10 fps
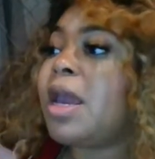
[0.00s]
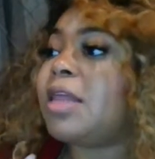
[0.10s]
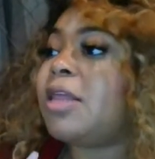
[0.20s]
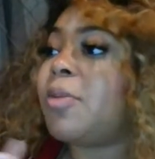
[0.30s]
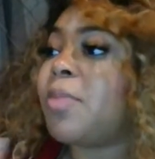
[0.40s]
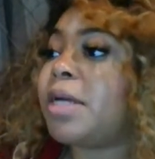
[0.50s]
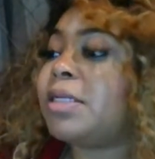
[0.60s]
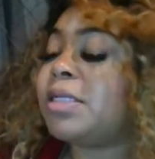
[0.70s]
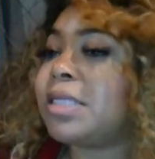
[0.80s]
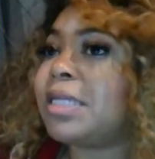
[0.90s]
And then
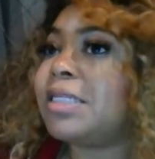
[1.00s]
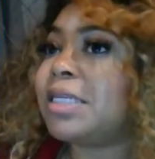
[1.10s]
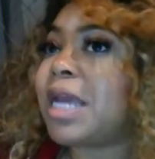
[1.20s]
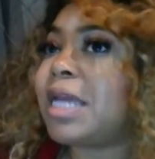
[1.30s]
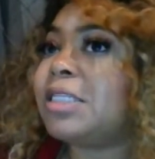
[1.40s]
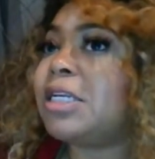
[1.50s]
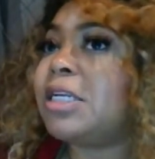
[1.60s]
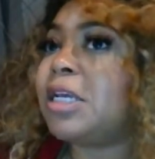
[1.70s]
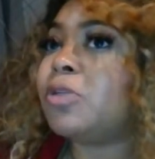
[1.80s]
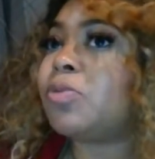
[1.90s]
Monetization
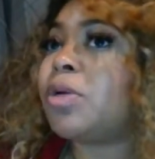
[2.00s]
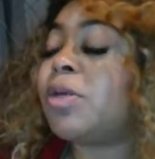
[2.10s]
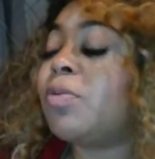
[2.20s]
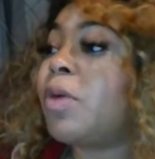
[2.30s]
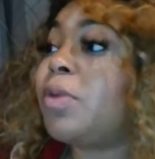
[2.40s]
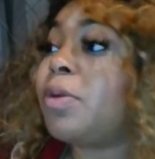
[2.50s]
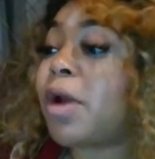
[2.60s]
Nation is really what we